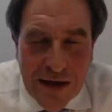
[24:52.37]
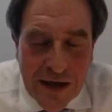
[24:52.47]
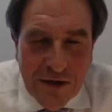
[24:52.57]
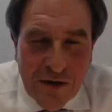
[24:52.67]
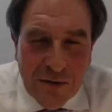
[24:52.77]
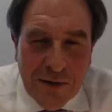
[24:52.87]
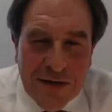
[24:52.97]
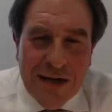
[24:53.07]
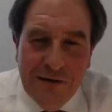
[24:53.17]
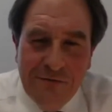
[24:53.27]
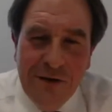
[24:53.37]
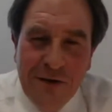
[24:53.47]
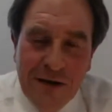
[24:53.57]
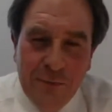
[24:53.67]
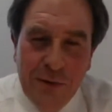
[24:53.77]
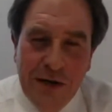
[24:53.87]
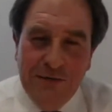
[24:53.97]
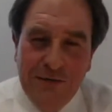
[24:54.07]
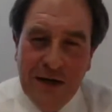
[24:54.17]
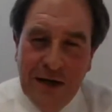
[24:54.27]
economies have a period of
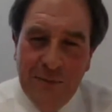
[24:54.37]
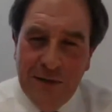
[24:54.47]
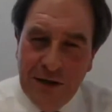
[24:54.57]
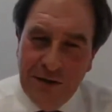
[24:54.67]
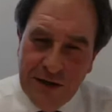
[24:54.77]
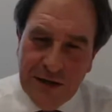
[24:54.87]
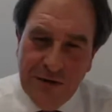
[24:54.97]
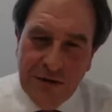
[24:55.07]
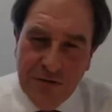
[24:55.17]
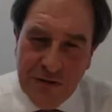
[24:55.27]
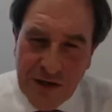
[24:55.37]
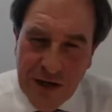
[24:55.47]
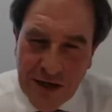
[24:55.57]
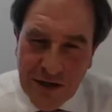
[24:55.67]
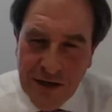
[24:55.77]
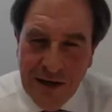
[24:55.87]
time to create structural change,